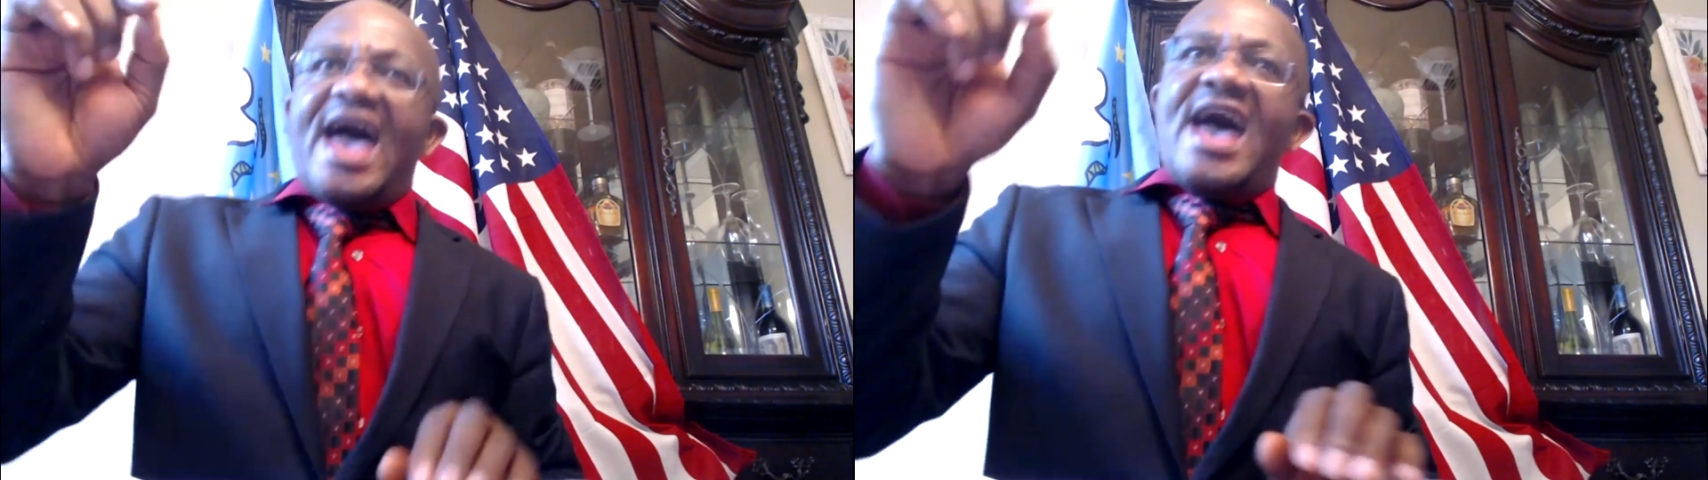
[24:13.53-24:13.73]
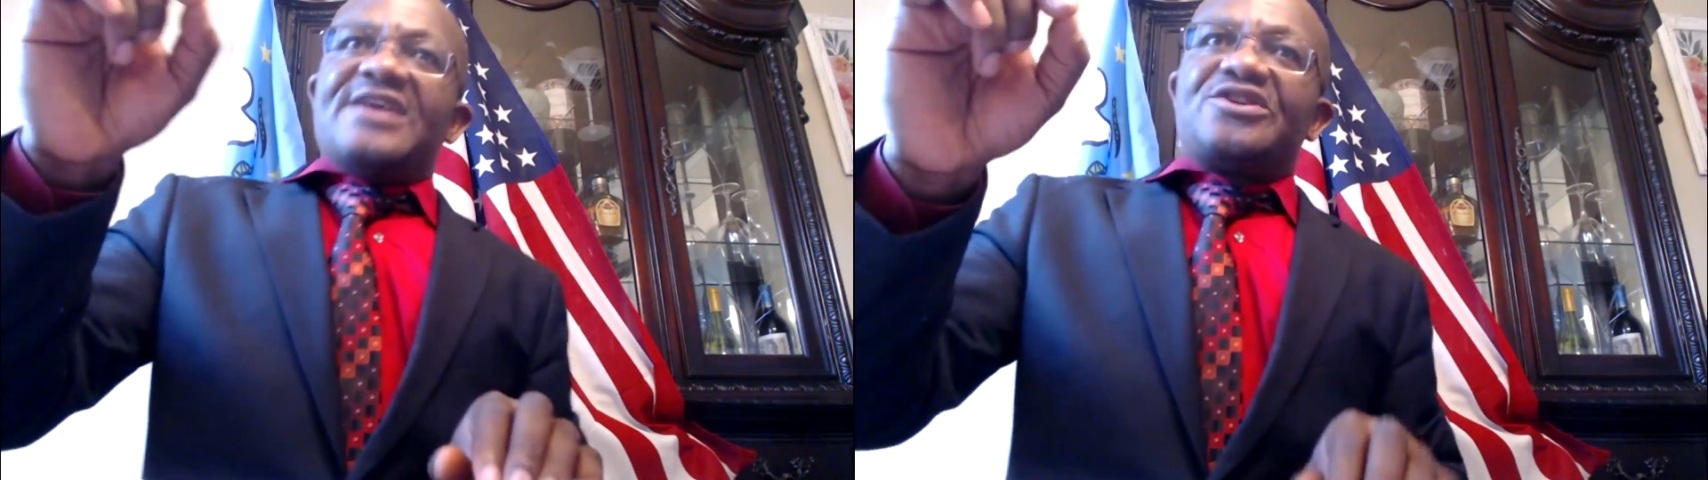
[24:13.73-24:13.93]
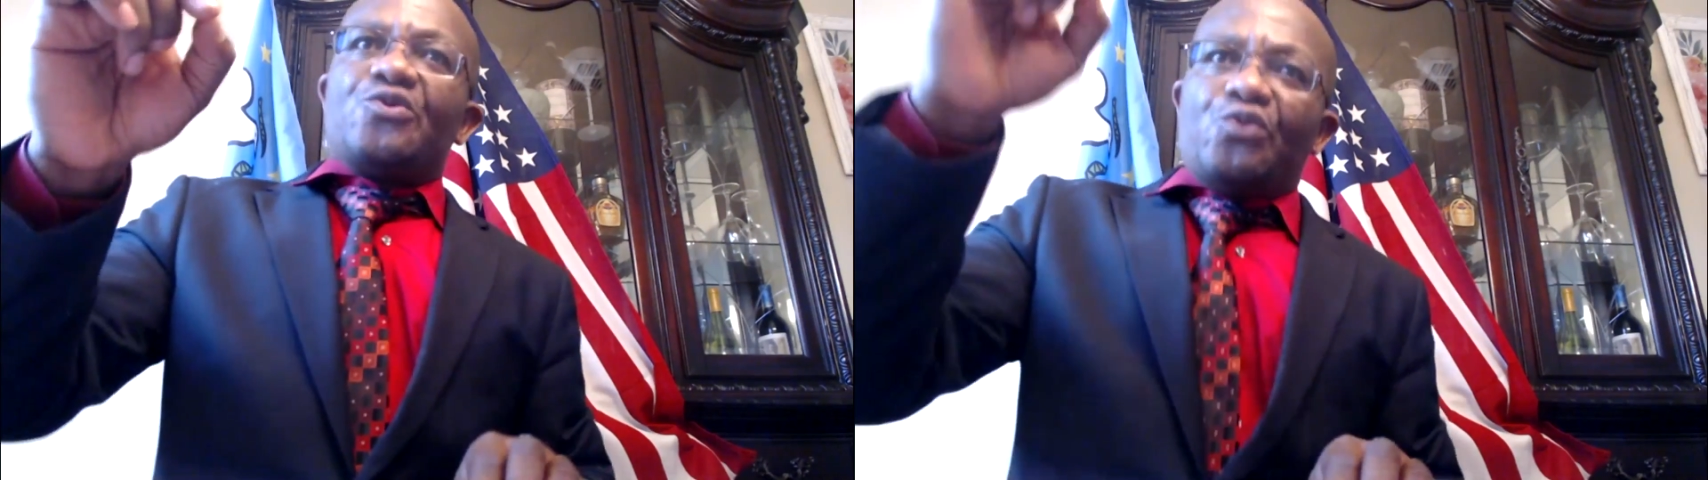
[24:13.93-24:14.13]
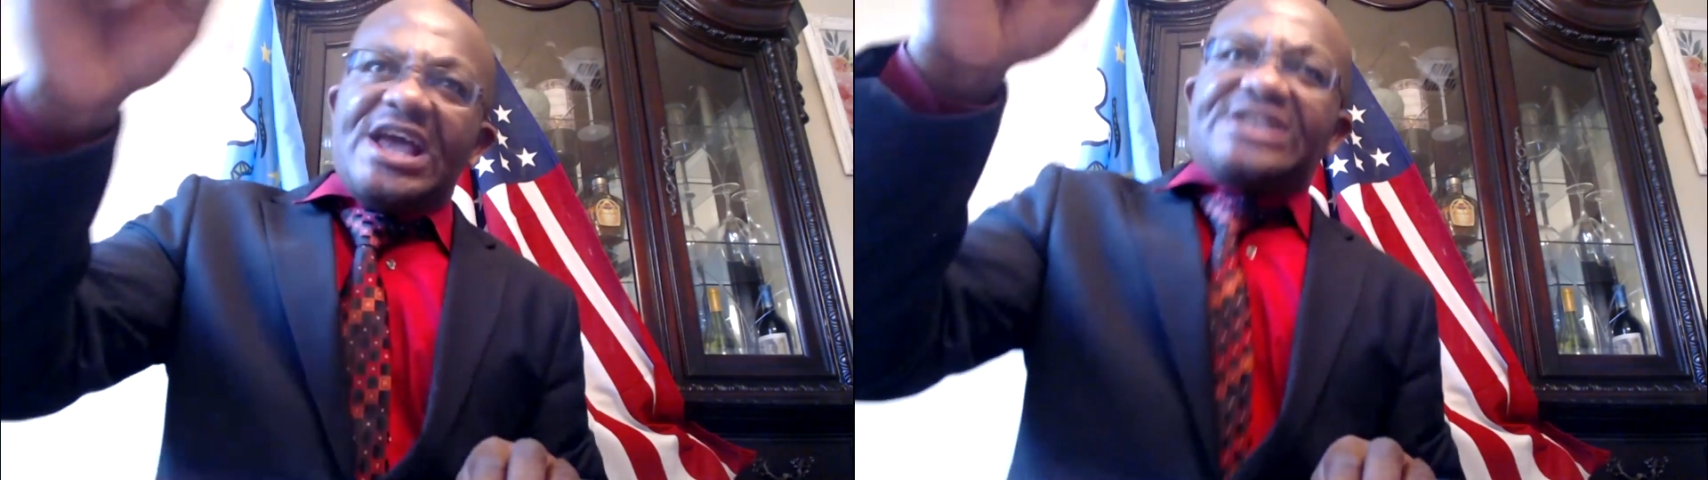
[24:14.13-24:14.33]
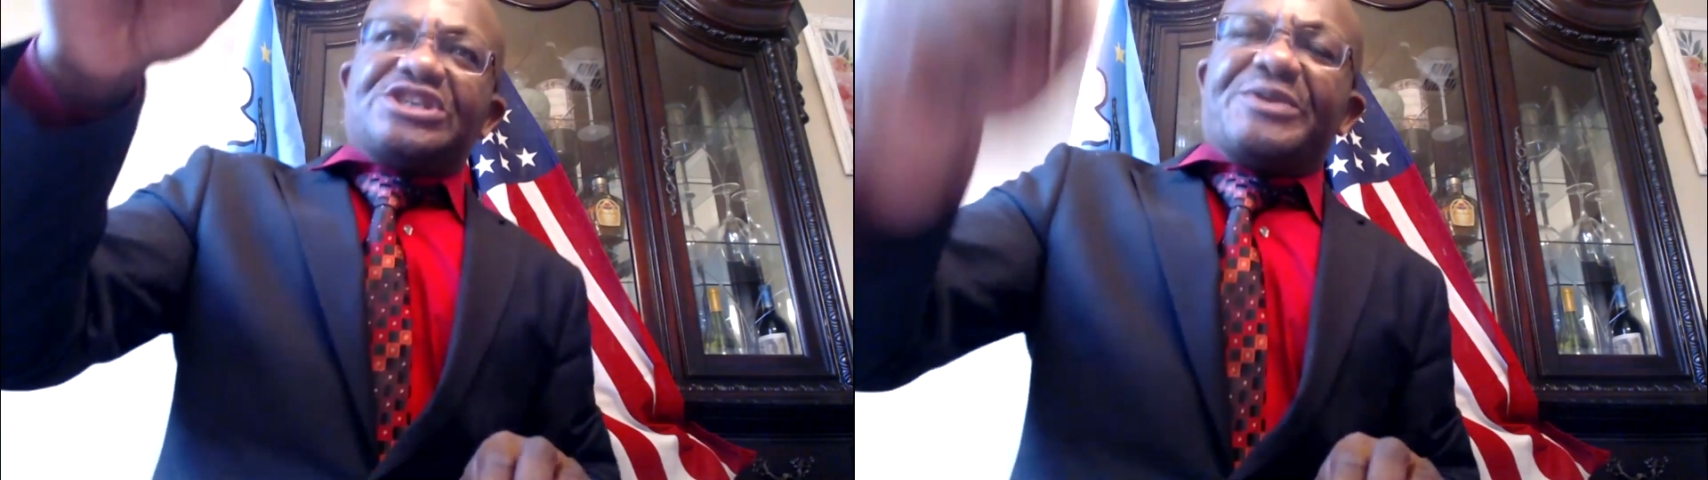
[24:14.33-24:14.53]
And
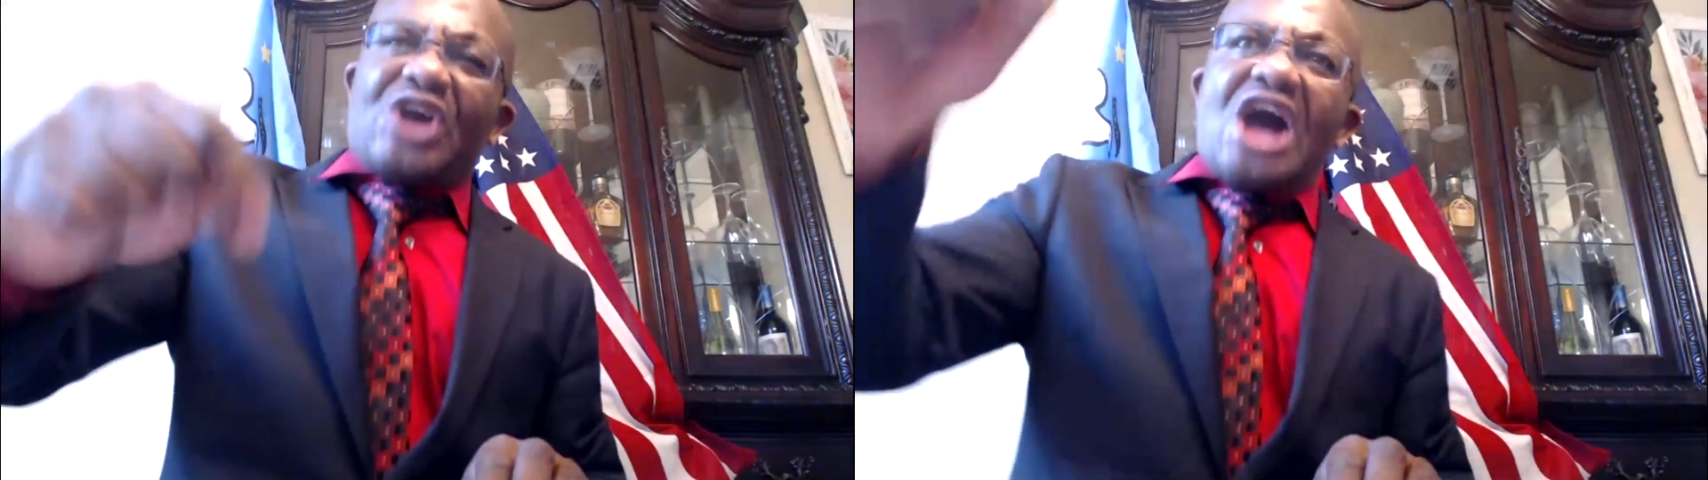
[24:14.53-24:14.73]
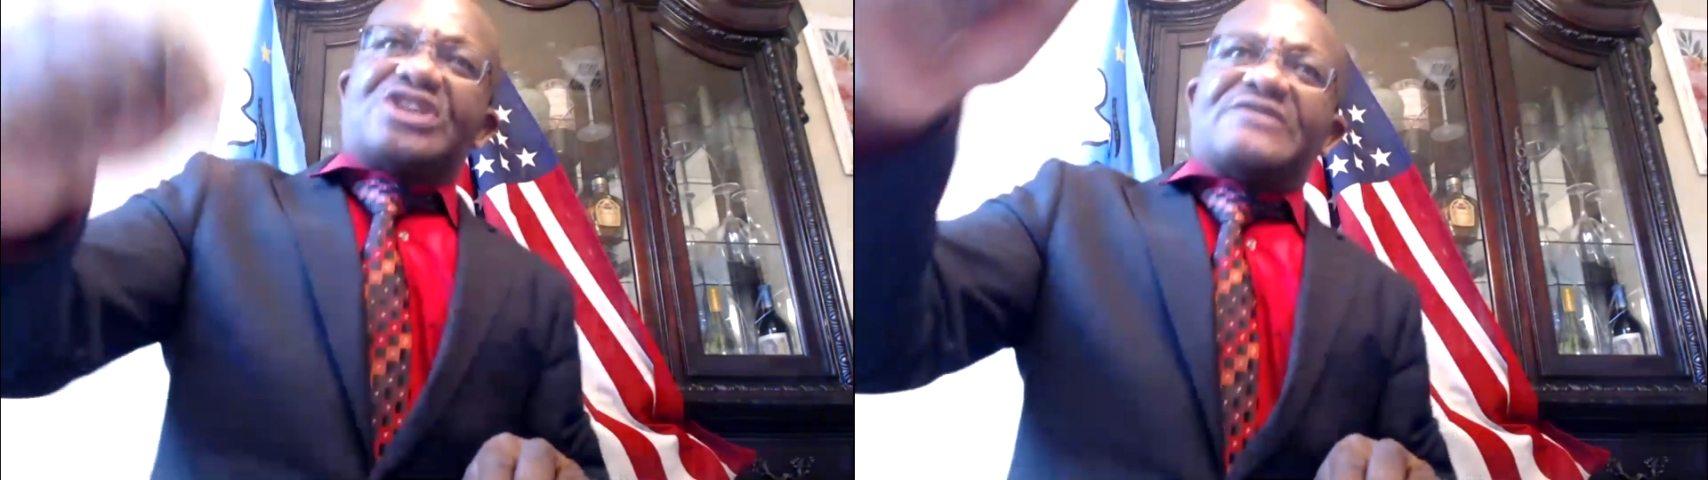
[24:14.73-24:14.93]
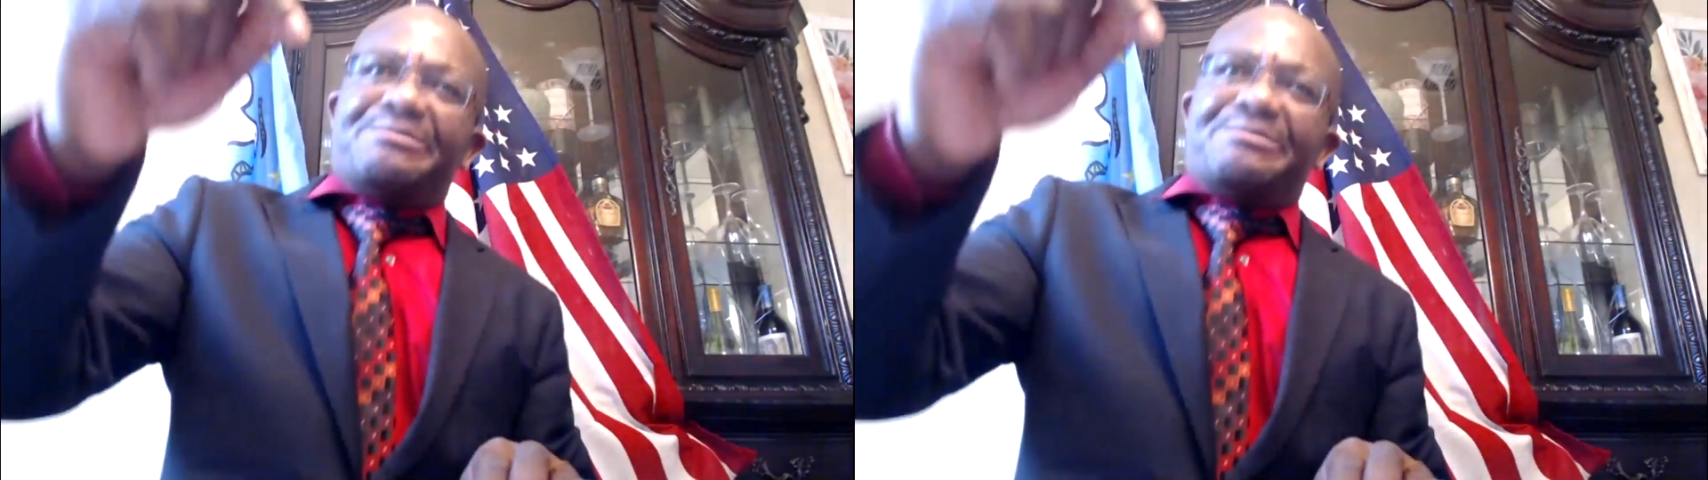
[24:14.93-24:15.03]
it is because of